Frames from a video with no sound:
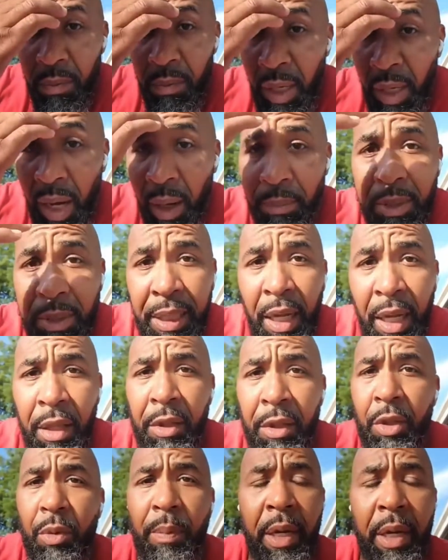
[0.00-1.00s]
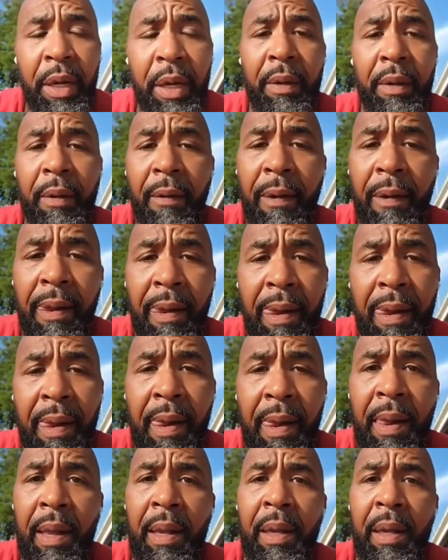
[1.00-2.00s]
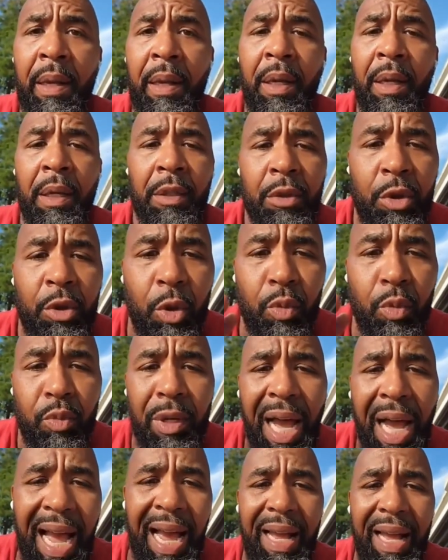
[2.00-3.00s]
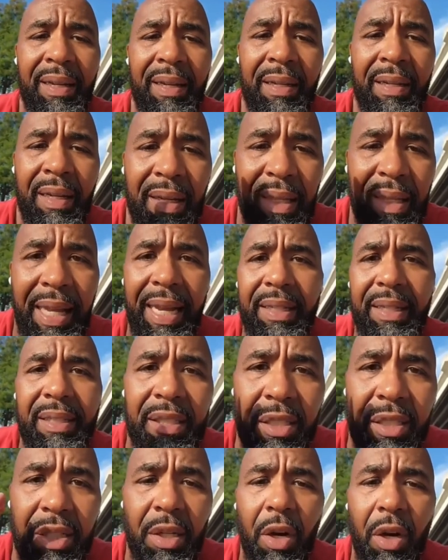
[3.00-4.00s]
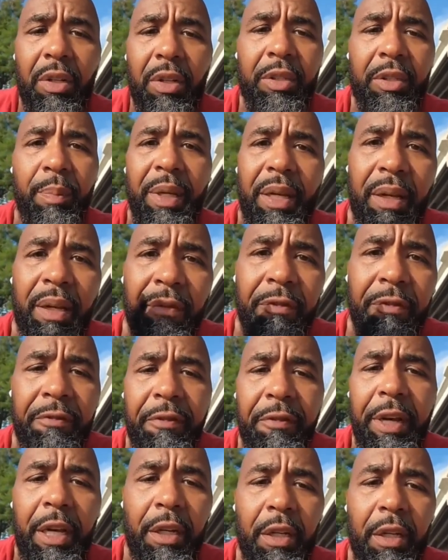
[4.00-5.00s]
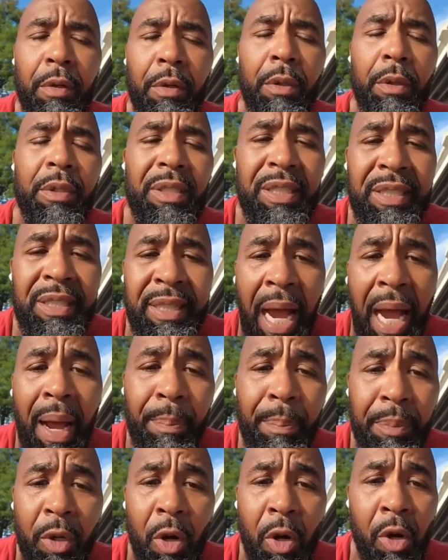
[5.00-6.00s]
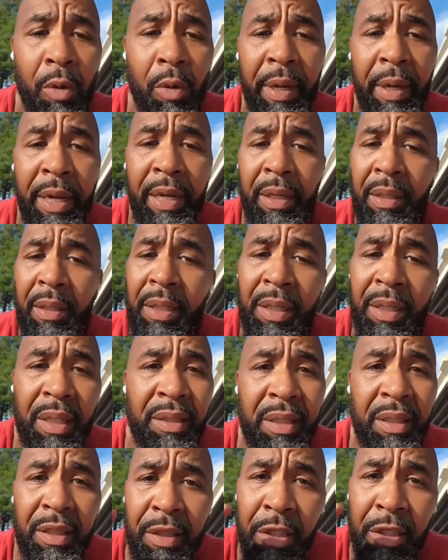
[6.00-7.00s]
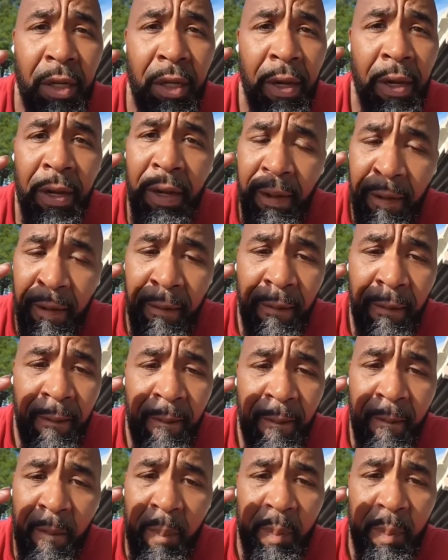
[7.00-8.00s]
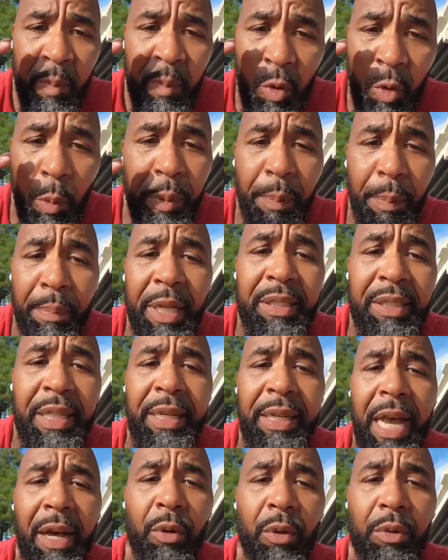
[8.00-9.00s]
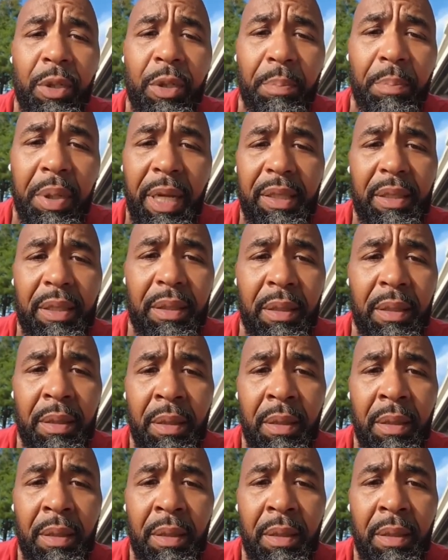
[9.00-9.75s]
I'm telling you, man, do not let discouragement and failure stop y'all, man, because you'll be missing out on your blessing.